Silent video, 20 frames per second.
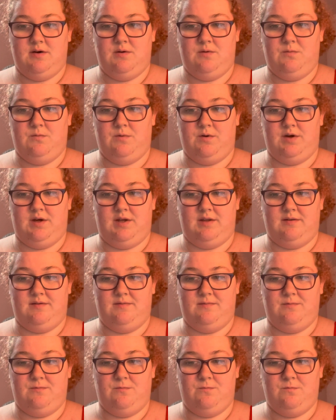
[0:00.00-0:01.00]
would
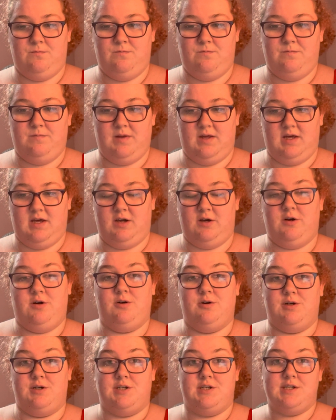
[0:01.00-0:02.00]
be
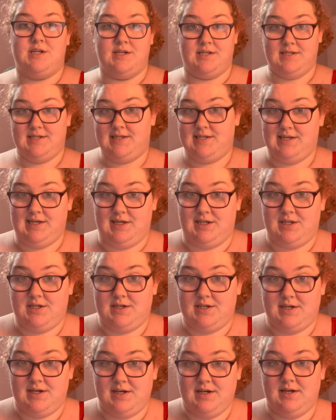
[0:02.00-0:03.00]
encouraged to
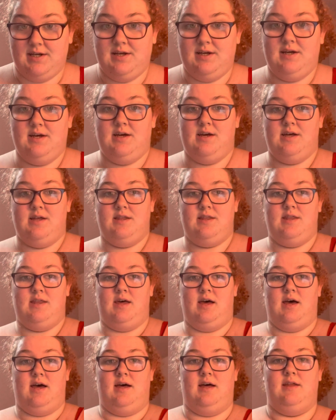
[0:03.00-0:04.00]
teach
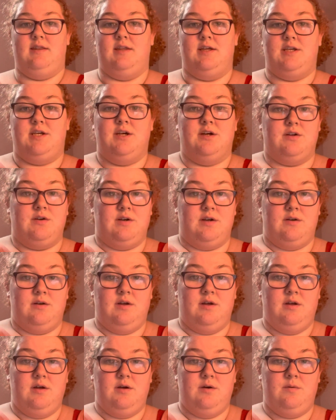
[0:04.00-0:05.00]
the children
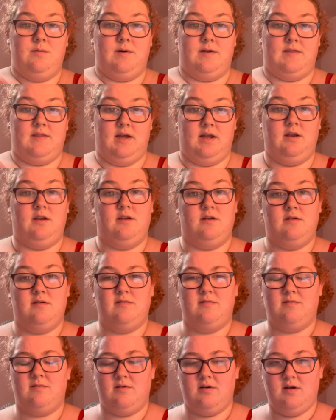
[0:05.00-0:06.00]
what they
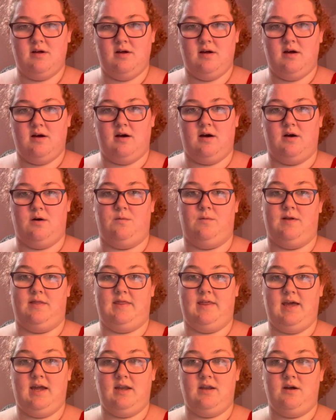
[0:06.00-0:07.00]

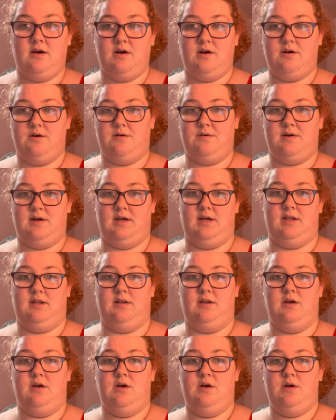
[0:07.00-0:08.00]
know
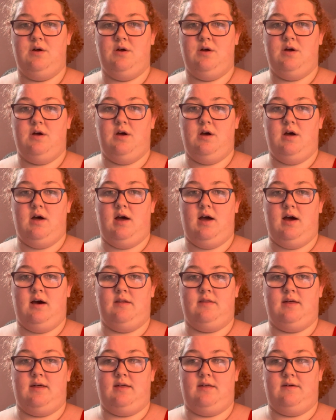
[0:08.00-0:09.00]
and how
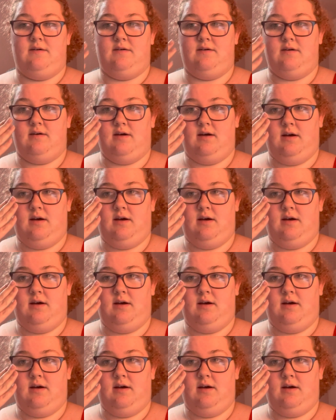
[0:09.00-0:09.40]
they